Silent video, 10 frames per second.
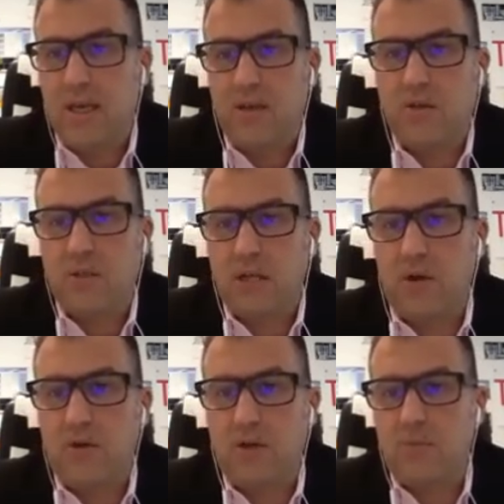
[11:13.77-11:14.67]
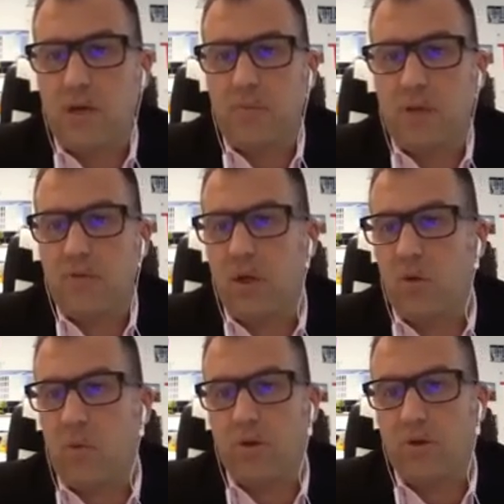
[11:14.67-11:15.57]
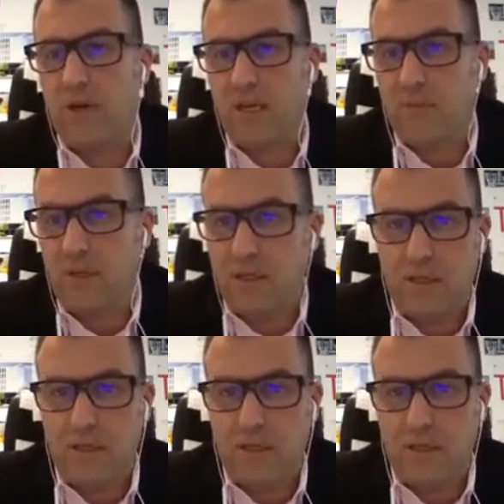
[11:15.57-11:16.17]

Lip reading: your salaries might be well worth of 80 million.